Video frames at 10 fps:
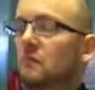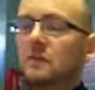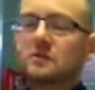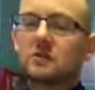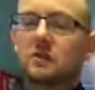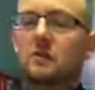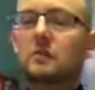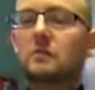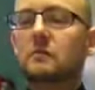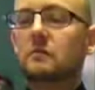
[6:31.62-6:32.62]

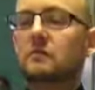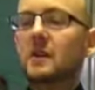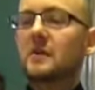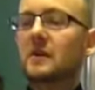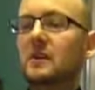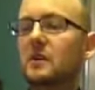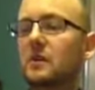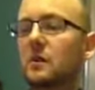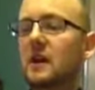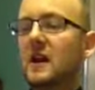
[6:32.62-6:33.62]
So maybe
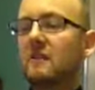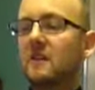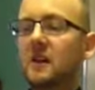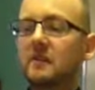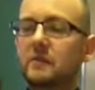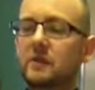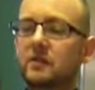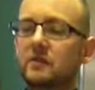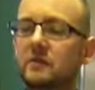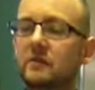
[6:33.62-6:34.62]
here we have kind of a
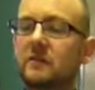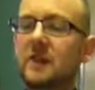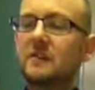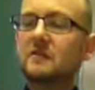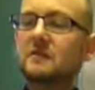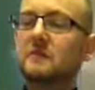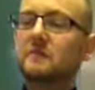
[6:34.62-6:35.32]
picture of her face,